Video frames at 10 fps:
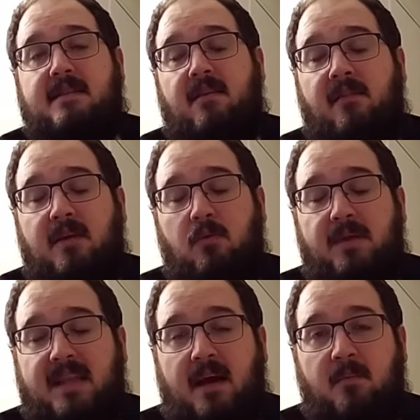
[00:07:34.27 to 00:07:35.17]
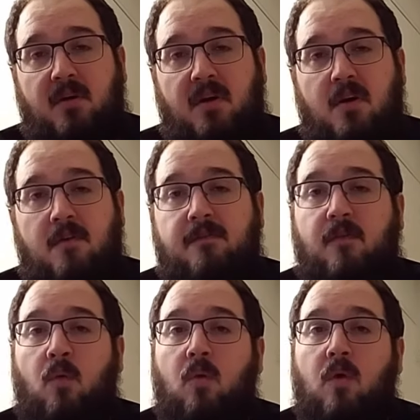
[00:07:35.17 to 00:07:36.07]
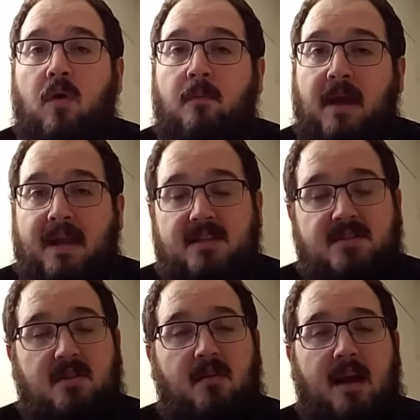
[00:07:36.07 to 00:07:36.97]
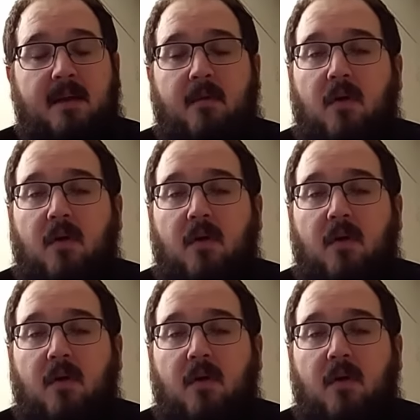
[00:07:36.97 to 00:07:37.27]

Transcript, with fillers: The link will be down below for my Instagram.